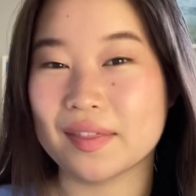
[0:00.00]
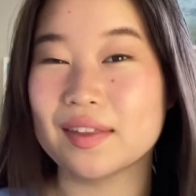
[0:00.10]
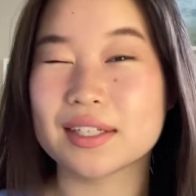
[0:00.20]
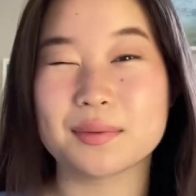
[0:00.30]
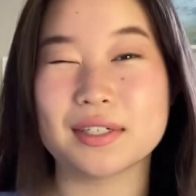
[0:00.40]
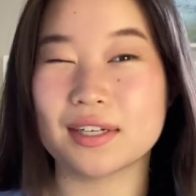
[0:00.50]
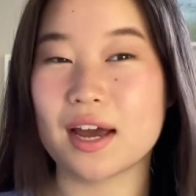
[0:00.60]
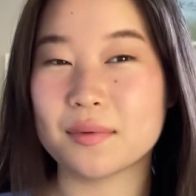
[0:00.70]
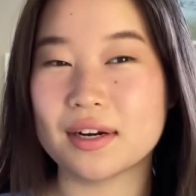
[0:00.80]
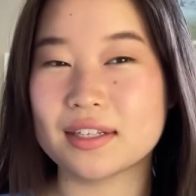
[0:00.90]
this much
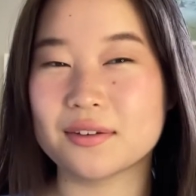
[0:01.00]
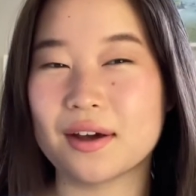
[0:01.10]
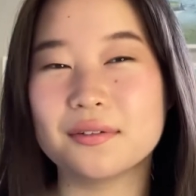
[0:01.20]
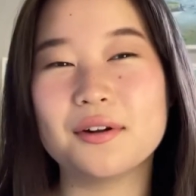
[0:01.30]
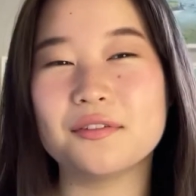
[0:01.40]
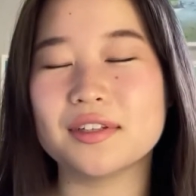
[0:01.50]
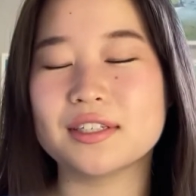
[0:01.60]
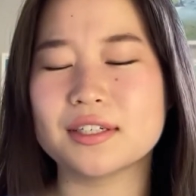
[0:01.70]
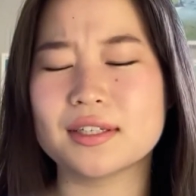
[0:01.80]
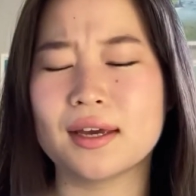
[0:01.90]
time on it, so I don't know if it's
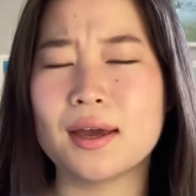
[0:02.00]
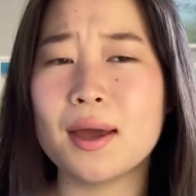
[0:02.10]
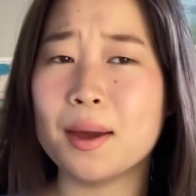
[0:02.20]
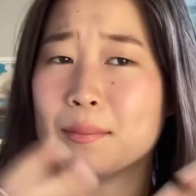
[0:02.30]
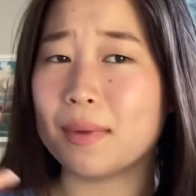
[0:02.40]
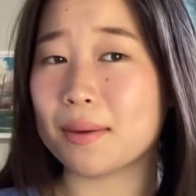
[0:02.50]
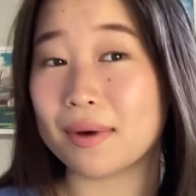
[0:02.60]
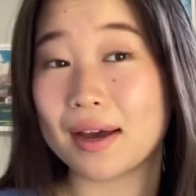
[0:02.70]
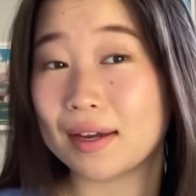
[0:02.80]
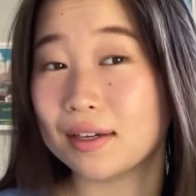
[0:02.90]
just like my
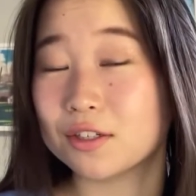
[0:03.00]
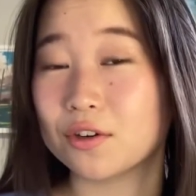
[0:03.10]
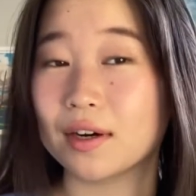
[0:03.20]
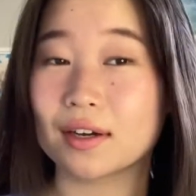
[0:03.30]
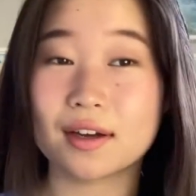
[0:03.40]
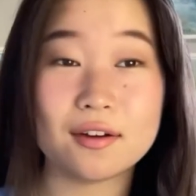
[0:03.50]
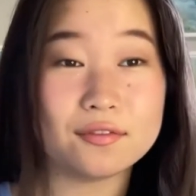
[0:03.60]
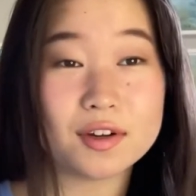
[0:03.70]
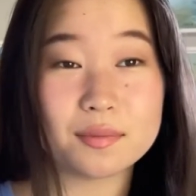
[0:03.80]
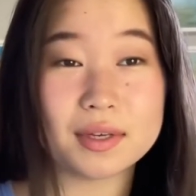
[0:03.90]
mind trying to
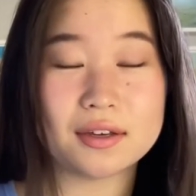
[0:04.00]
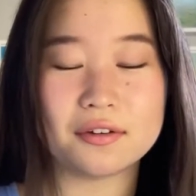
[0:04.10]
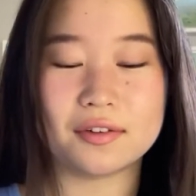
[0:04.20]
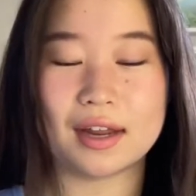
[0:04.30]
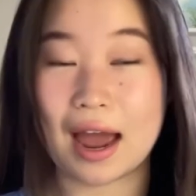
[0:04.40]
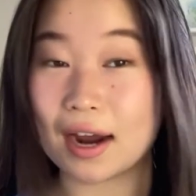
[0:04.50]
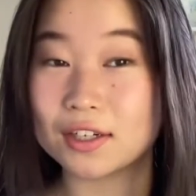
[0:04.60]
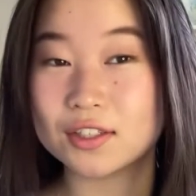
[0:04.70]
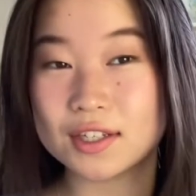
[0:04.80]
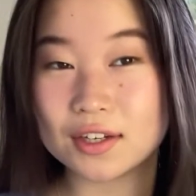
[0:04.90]
comfort me or if it
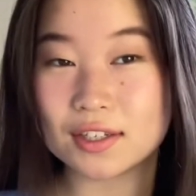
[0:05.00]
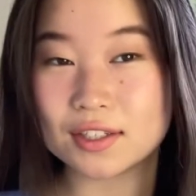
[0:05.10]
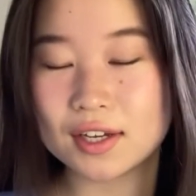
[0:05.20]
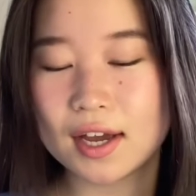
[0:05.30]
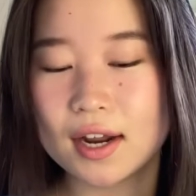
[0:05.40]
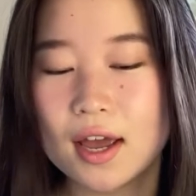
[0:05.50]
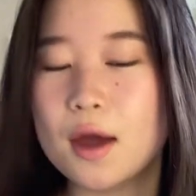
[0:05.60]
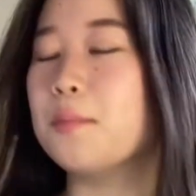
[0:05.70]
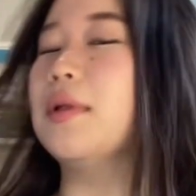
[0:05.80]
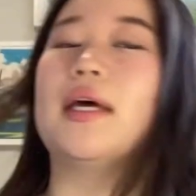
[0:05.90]
actually looks good.
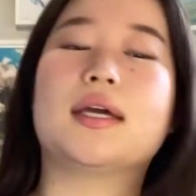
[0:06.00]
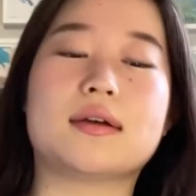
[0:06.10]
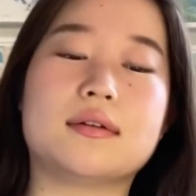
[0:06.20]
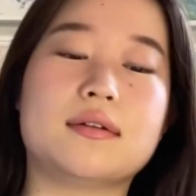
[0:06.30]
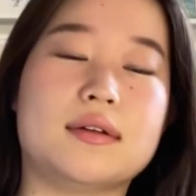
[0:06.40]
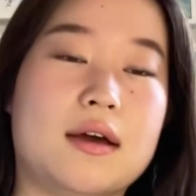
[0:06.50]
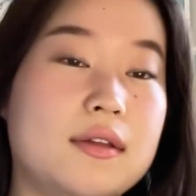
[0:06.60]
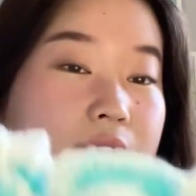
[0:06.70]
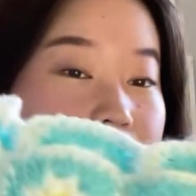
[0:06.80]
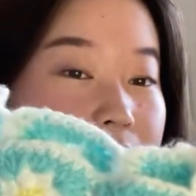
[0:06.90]
But like now that
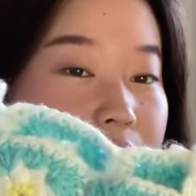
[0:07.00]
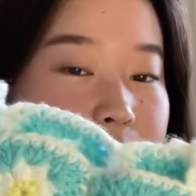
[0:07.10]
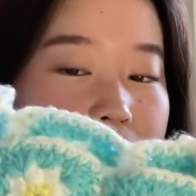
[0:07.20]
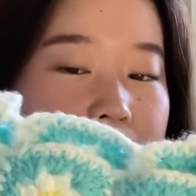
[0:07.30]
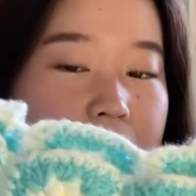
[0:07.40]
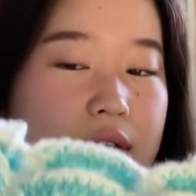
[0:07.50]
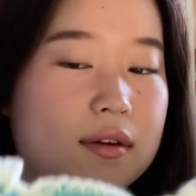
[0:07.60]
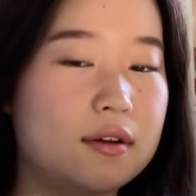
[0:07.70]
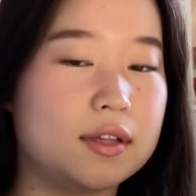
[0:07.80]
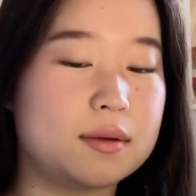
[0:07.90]
I think about it, I don't
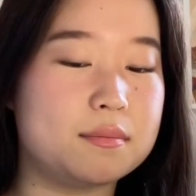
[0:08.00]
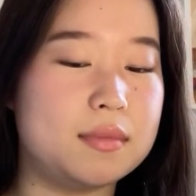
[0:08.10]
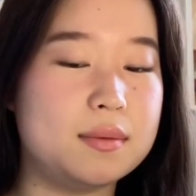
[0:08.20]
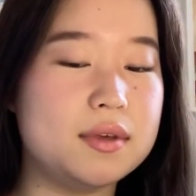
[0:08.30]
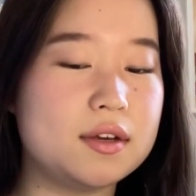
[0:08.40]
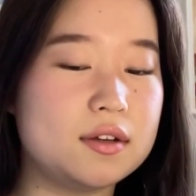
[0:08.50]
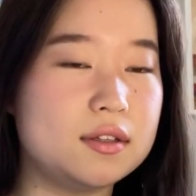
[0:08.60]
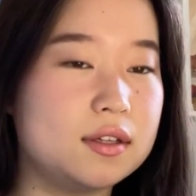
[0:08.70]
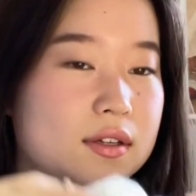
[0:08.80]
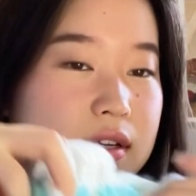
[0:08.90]
know, like maybe it could
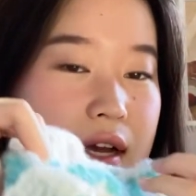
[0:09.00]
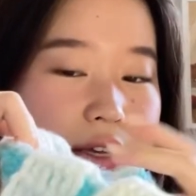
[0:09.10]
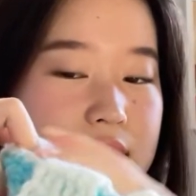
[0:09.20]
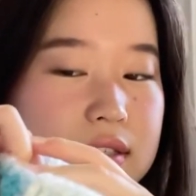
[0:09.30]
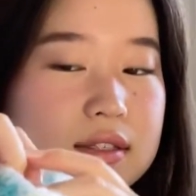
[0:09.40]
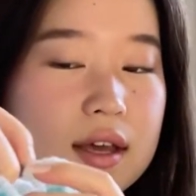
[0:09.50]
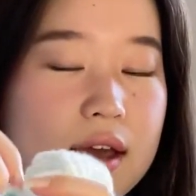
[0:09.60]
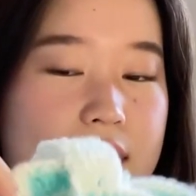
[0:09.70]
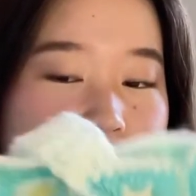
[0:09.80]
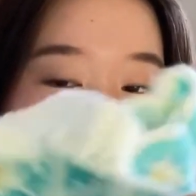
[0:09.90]
look nice
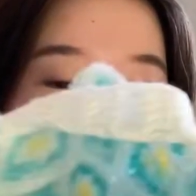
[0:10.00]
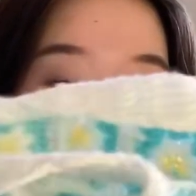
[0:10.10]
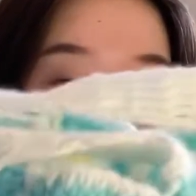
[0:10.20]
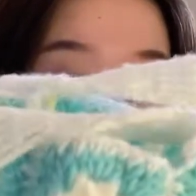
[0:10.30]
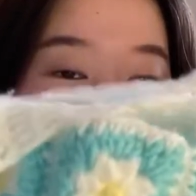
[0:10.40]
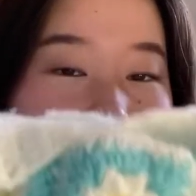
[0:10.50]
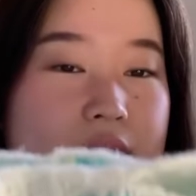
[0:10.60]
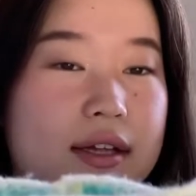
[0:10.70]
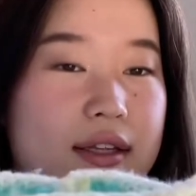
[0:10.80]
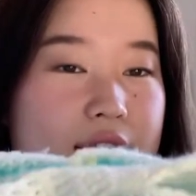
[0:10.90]
as a bag.
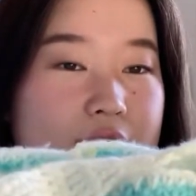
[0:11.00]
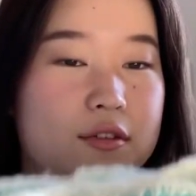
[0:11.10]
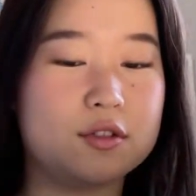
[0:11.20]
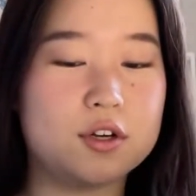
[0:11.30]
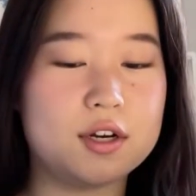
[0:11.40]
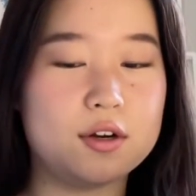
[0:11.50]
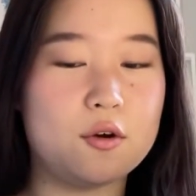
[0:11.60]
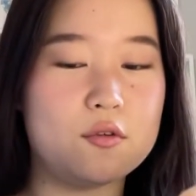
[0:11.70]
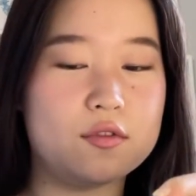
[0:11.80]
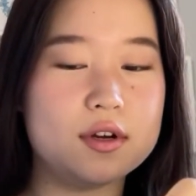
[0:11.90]
Like if you turn it
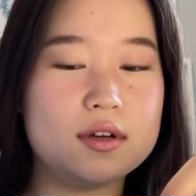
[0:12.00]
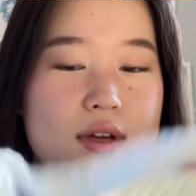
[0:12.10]
over